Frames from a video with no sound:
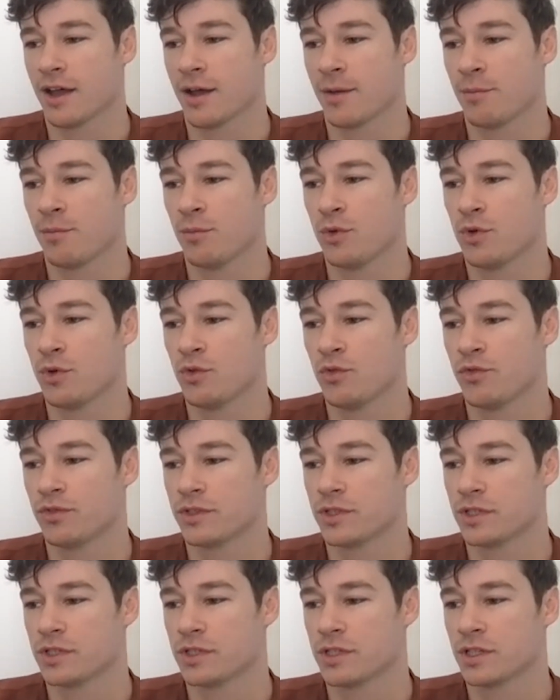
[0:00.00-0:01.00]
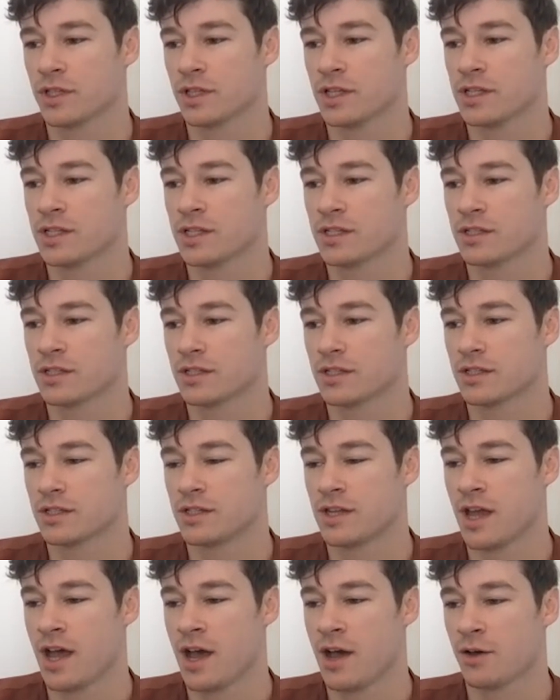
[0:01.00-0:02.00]
moved to this
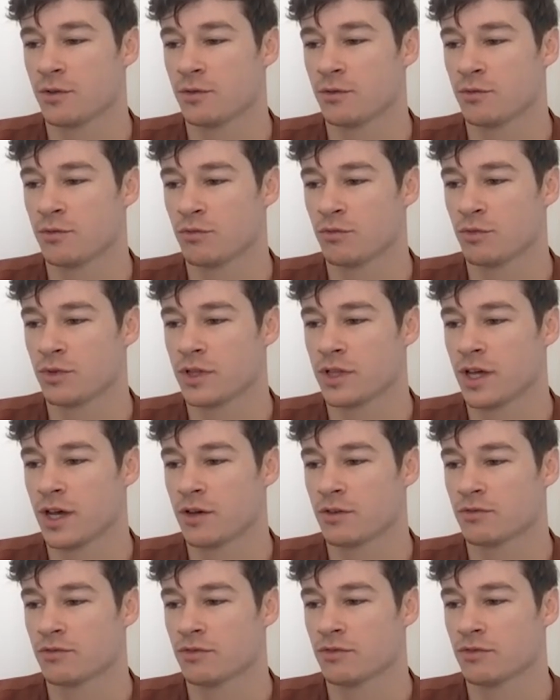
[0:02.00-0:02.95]
town without